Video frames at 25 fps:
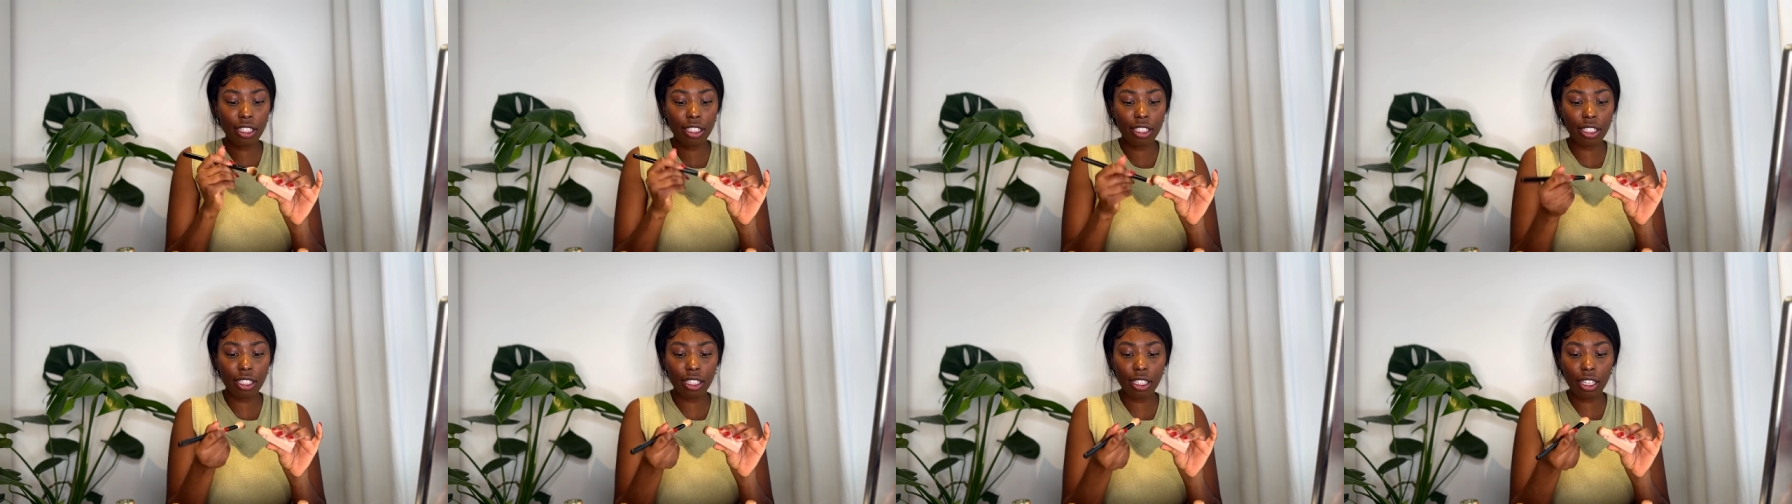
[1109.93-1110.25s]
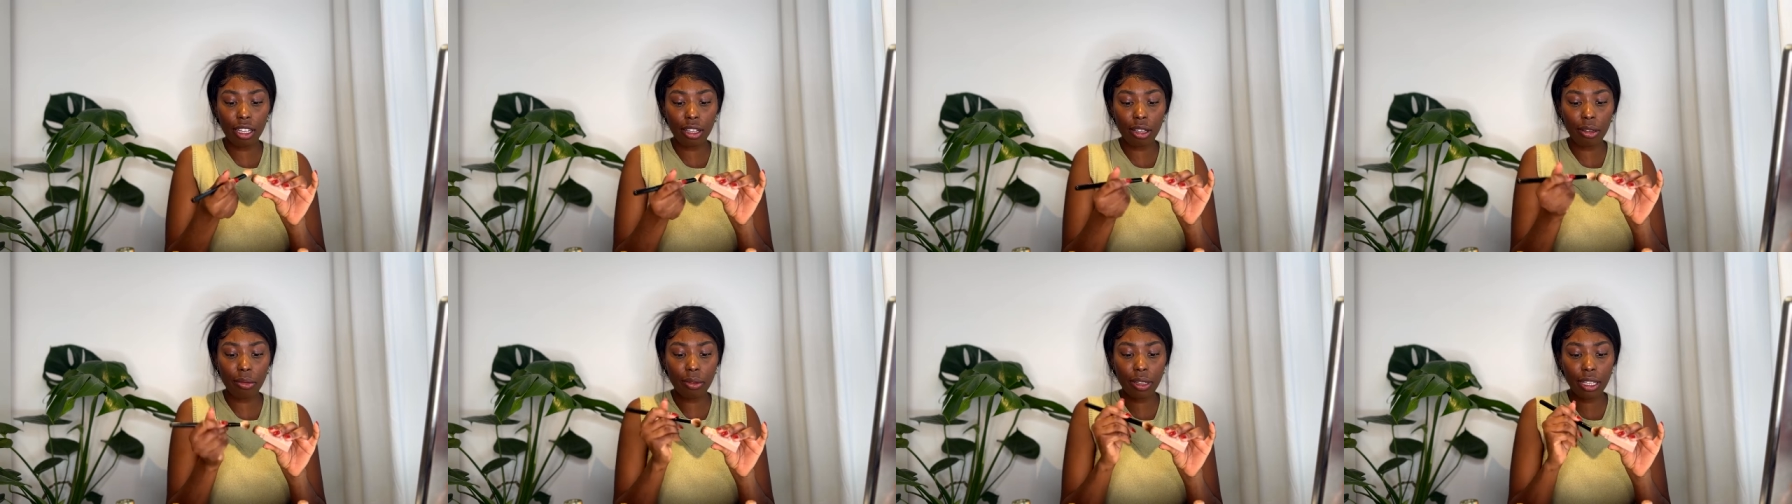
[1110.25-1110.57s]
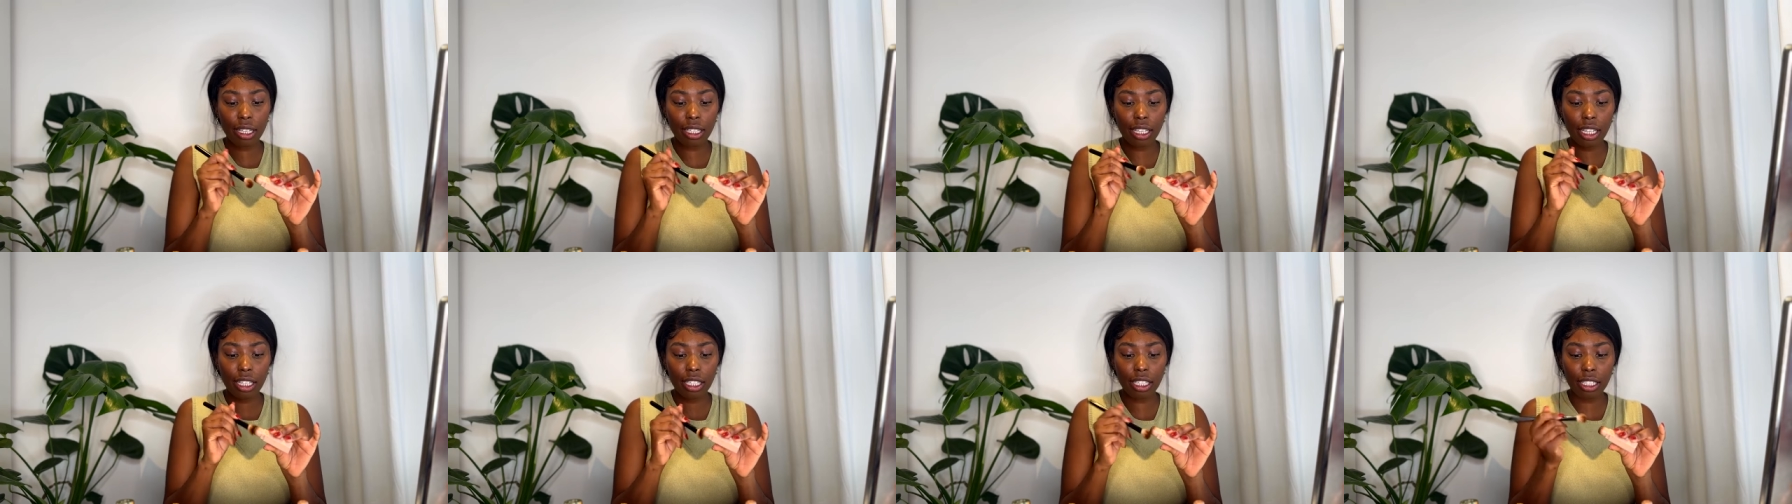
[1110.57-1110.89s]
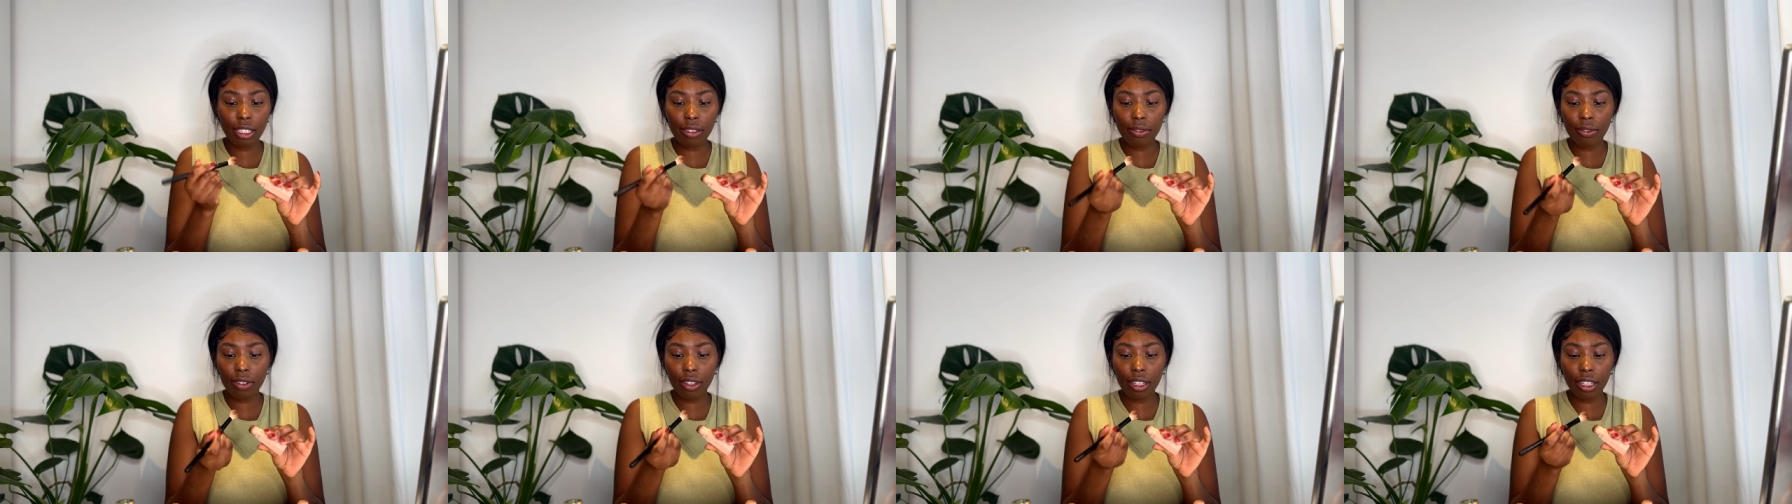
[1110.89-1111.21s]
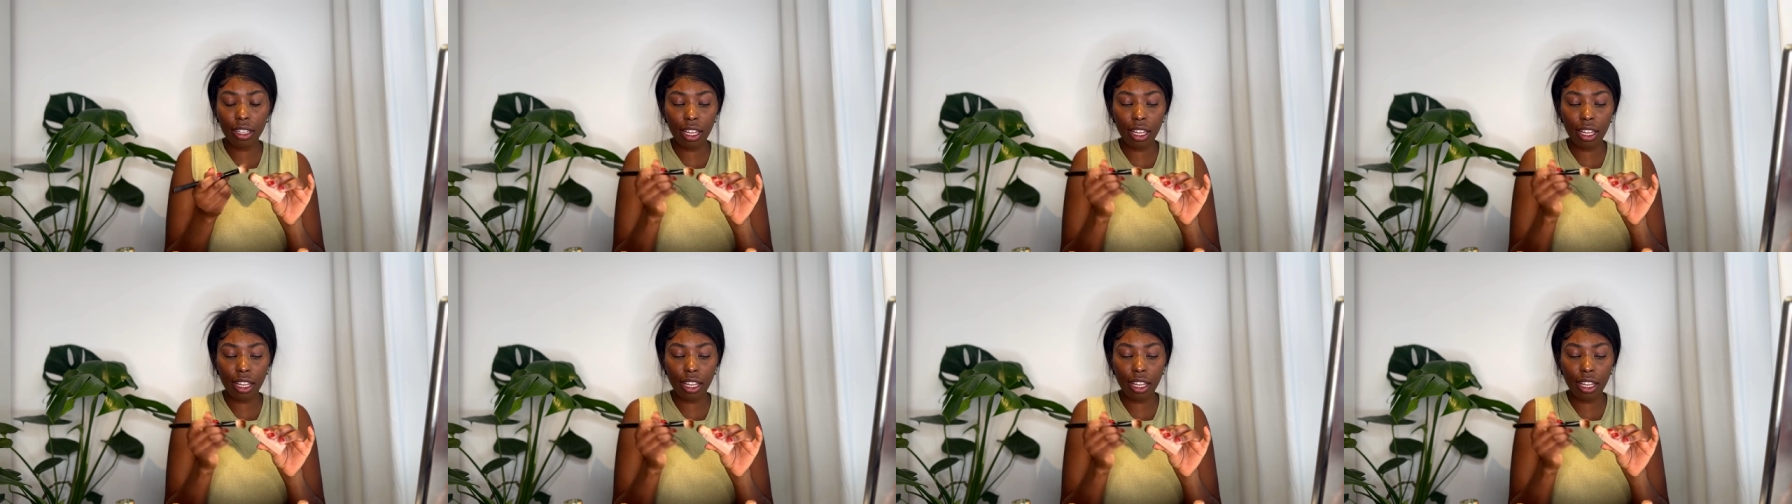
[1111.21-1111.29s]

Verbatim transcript: still because I just feel